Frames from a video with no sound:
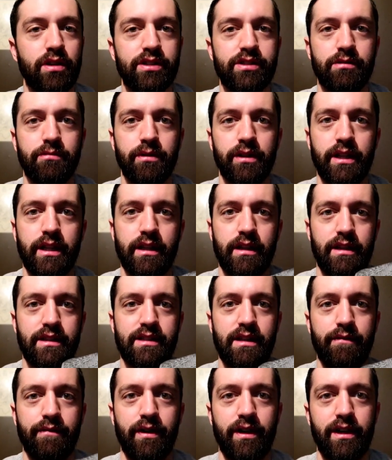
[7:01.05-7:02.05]
doesn't really,
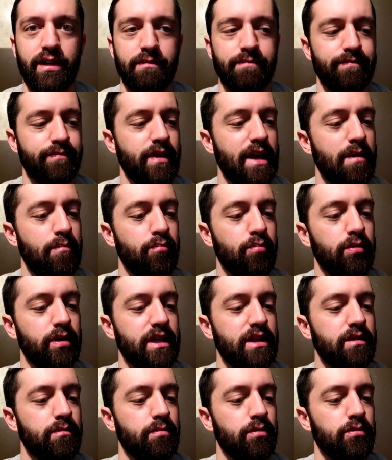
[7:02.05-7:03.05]
it's not very that
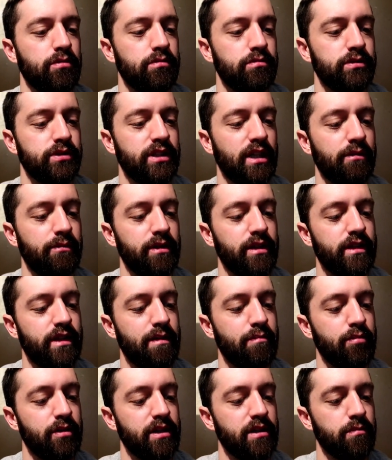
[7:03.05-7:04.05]
breathable. It's not really
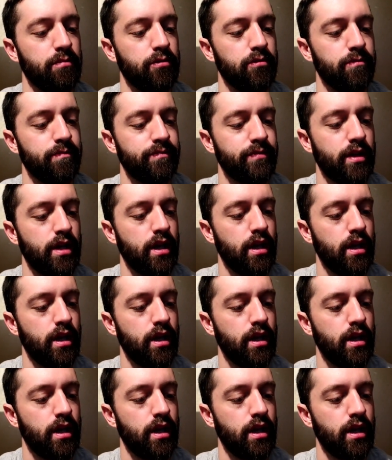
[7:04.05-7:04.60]
that breathable.